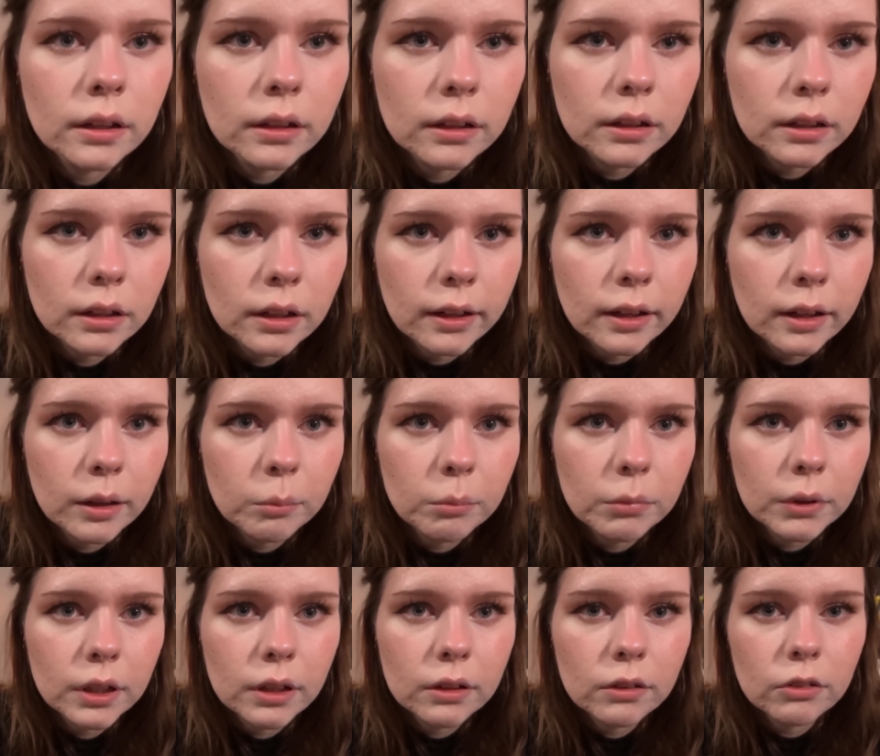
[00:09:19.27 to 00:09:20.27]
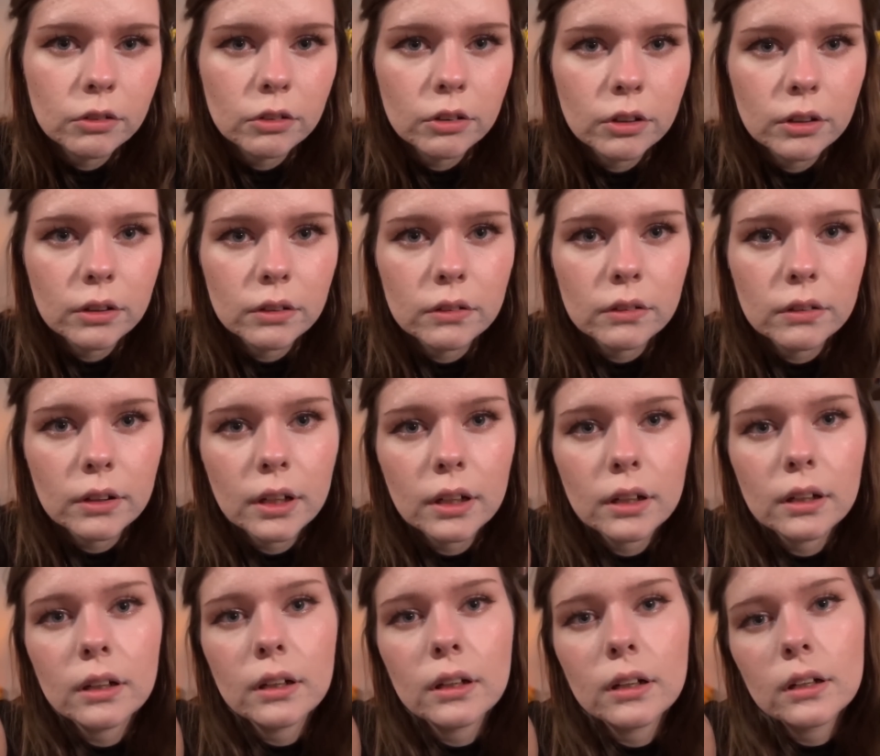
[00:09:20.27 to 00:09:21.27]
the nape and just
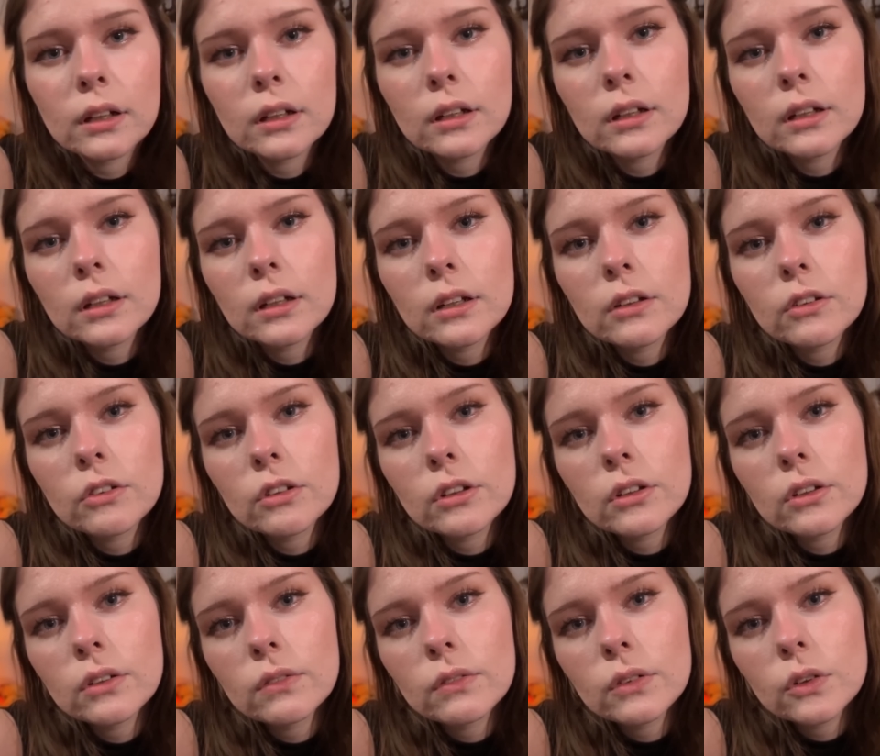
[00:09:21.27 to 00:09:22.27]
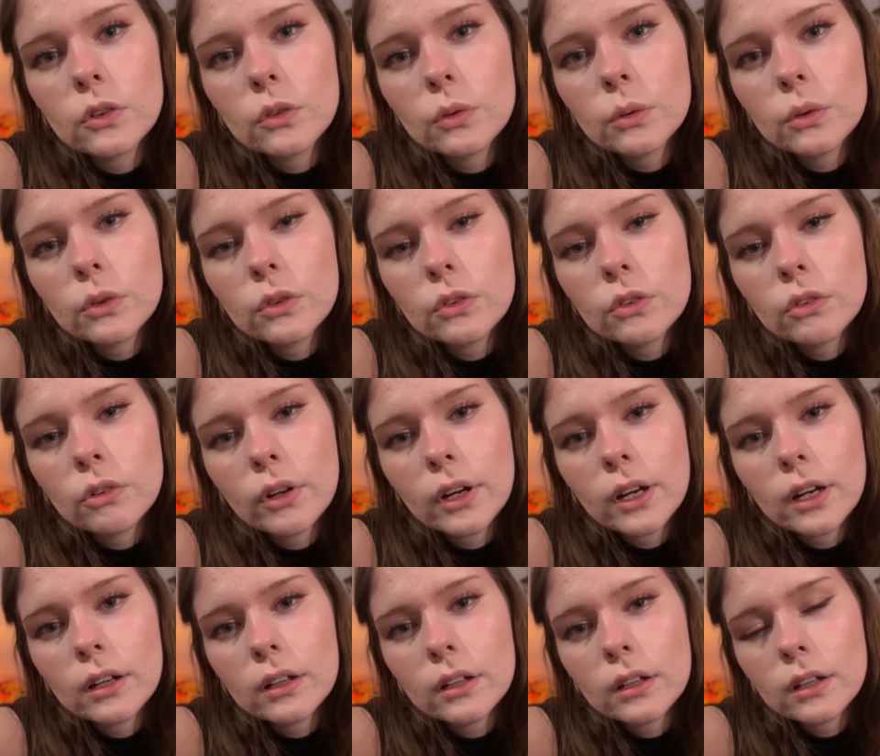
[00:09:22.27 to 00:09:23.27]
taking each individual
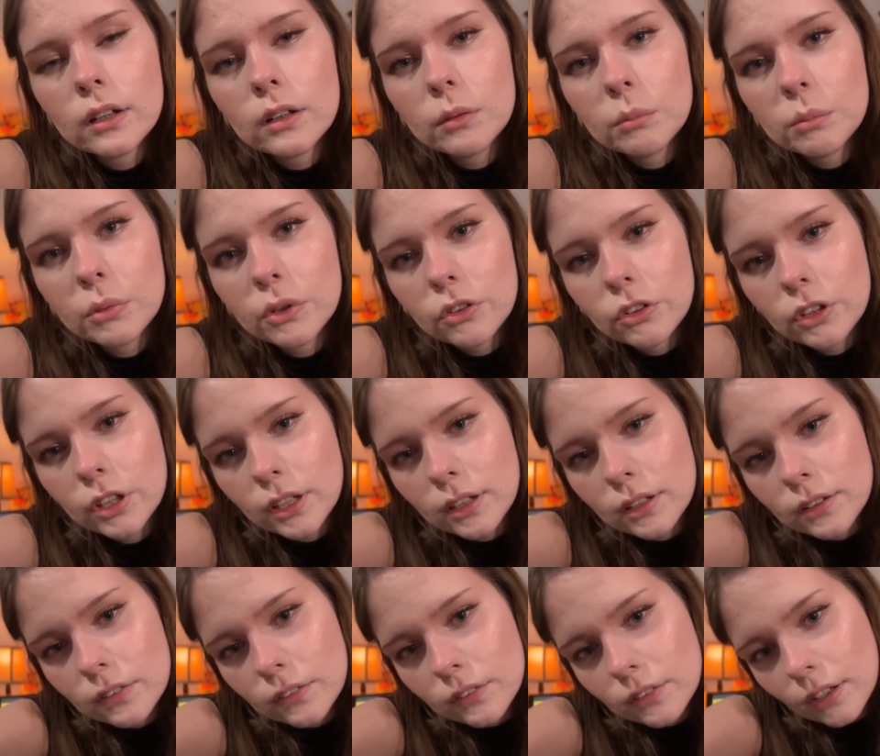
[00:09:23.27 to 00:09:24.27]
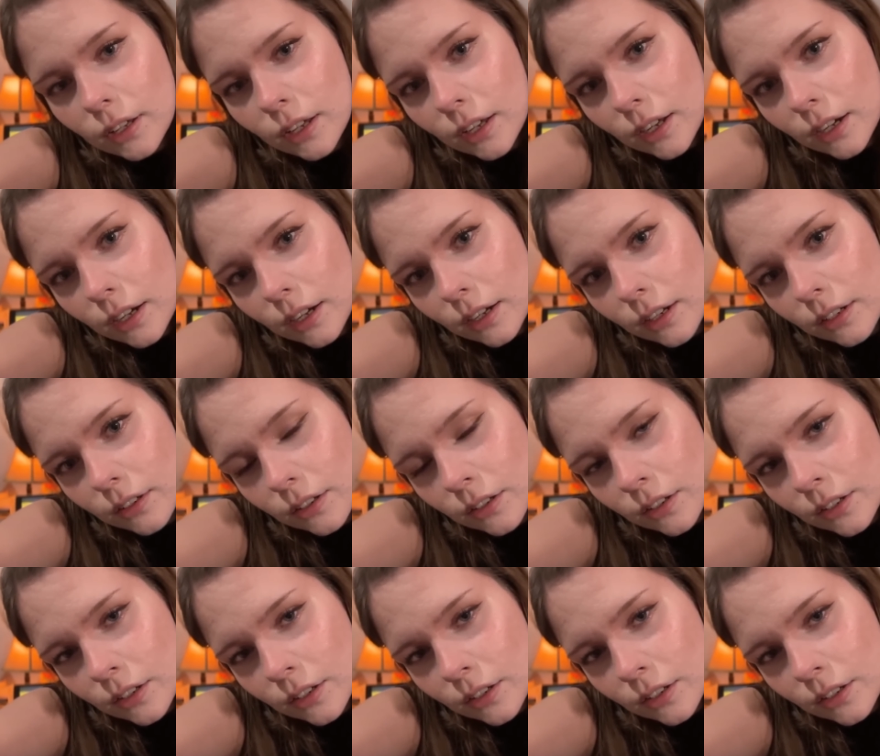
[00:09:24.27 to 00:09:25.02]
strand and pushing it aside,